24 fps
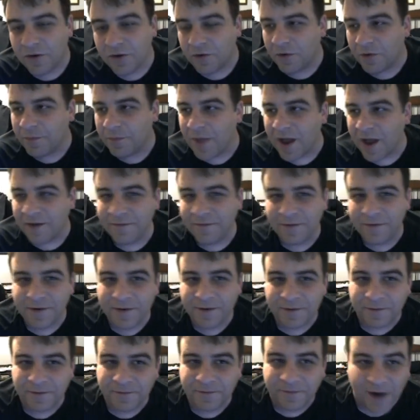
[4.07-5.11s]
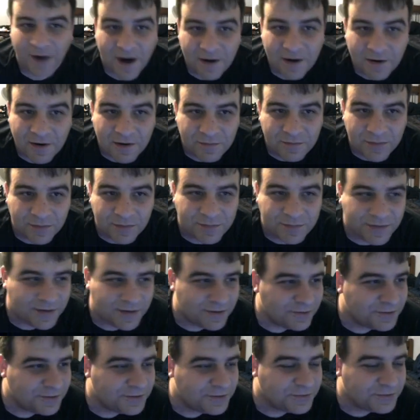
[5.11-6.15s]
We're back for another Fire Emblem
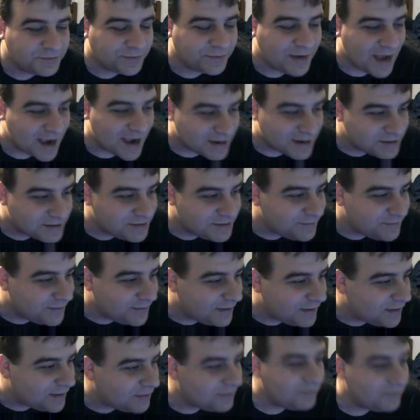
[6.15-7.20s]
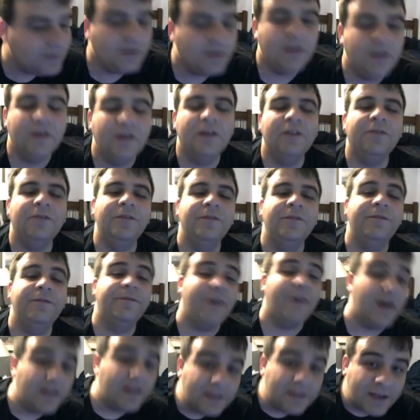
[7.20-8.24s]
Heroes reaction video. We
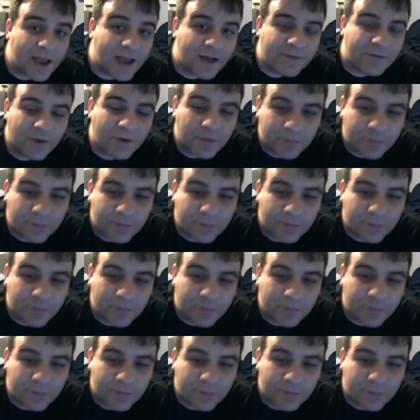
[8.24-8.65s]
finally have our